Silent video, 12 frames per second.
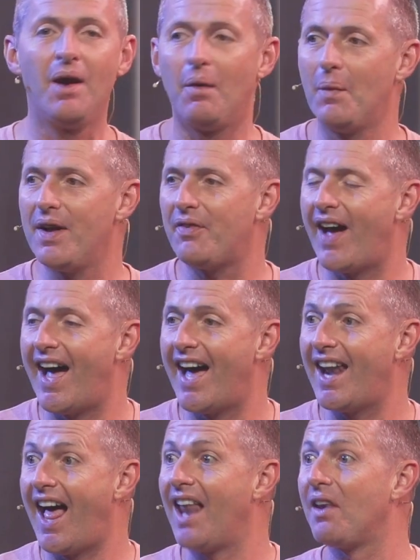And we've
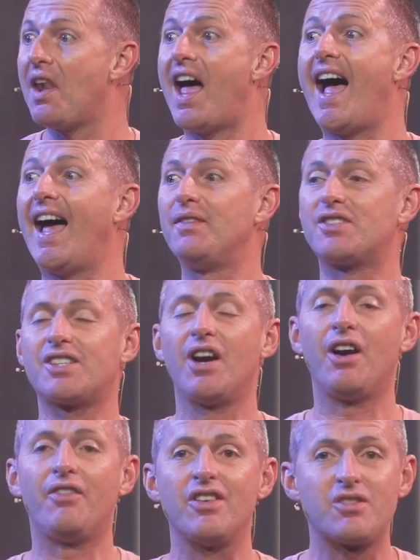had a live
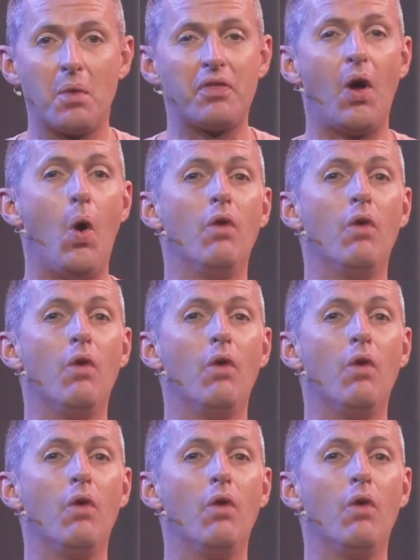service with